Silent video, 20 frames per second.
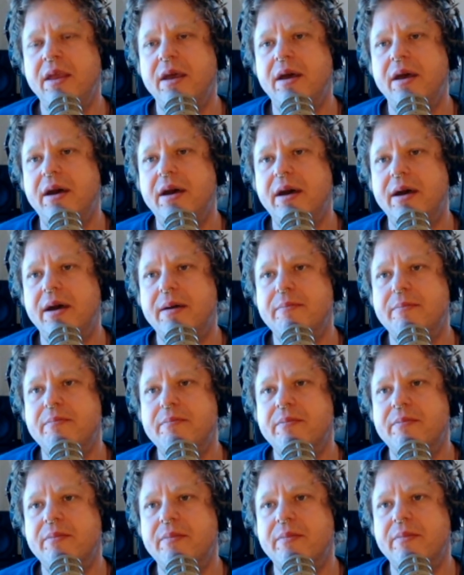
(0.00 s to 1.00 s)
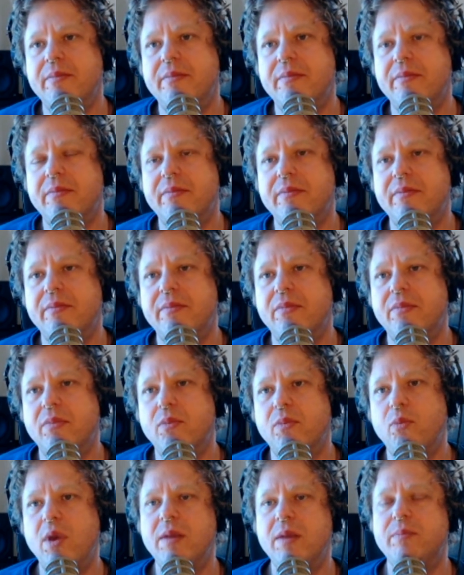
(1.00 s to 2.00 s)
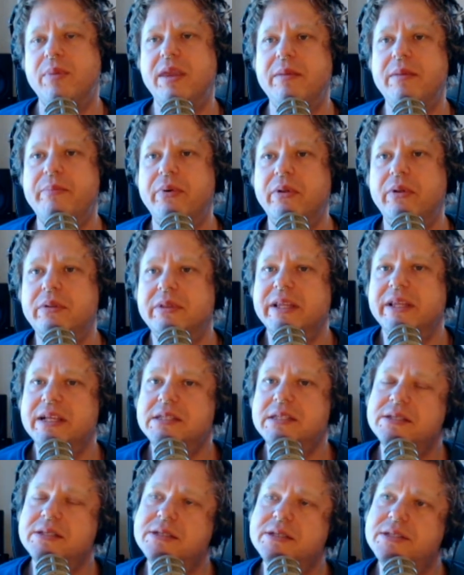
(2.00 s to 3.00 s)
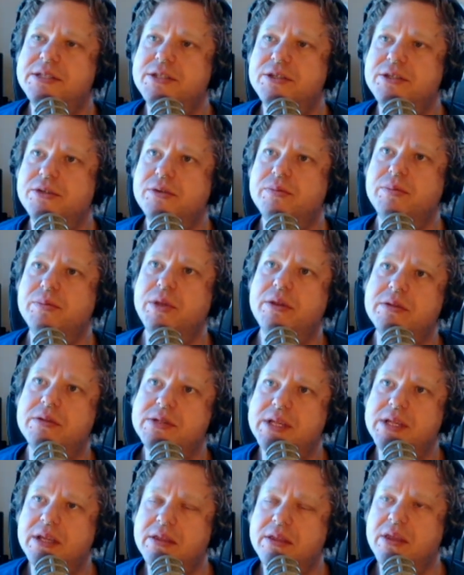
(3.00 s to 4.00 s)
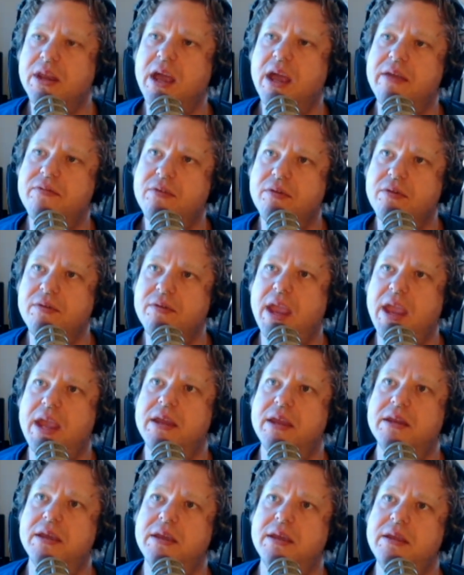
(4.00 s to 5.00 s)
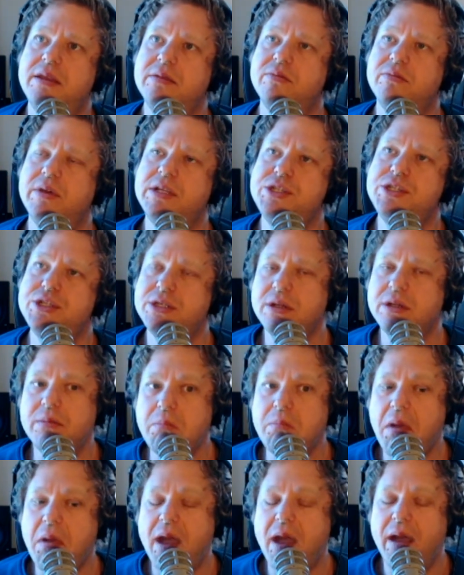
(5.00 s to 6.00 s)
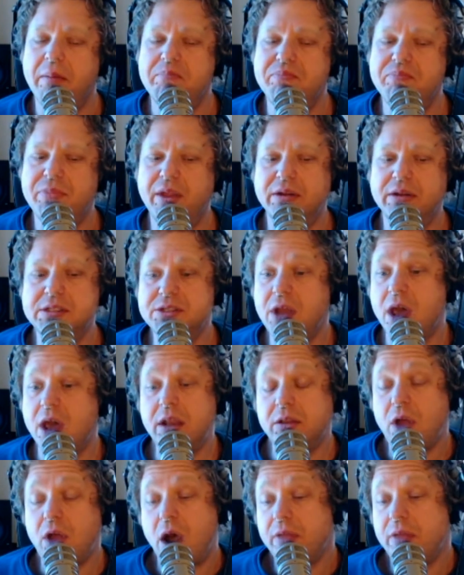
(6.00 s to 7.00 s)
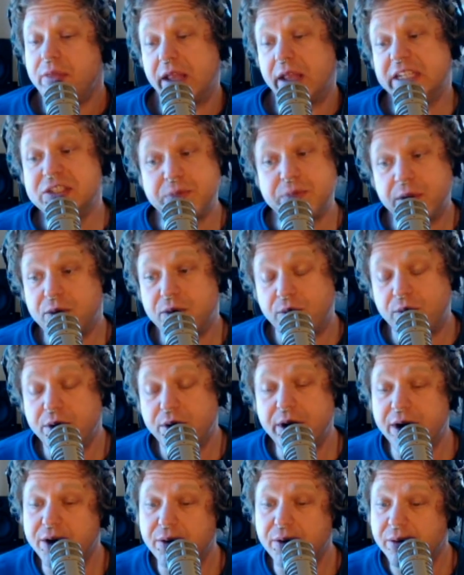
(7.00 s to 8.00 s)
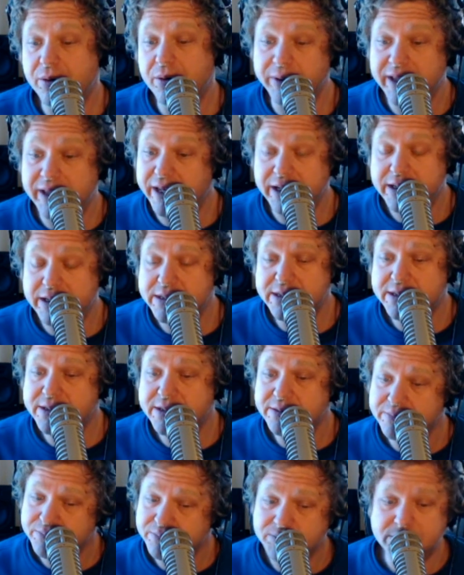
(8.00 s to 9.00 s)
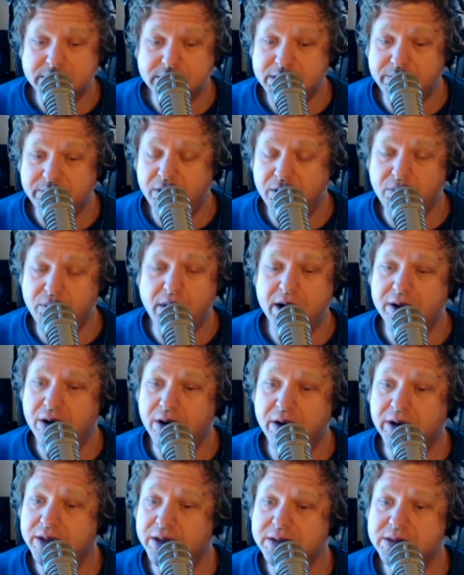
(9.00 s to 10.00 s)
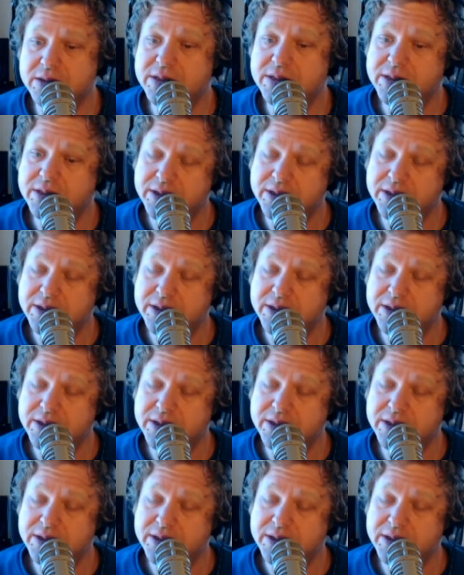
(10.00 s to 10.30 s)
when people listen to music that I've created, which there's not a lot that's recorded or released, to be quite honest.